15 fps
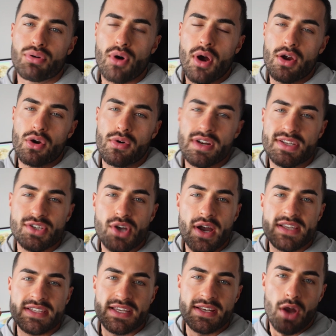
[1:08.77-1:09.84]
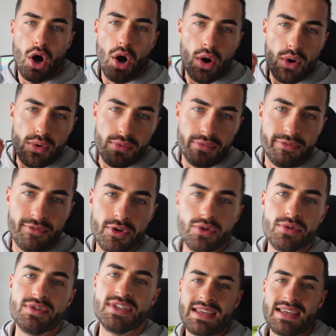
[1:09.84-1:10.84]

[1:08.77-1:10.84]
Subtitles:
prioritizing whole foods.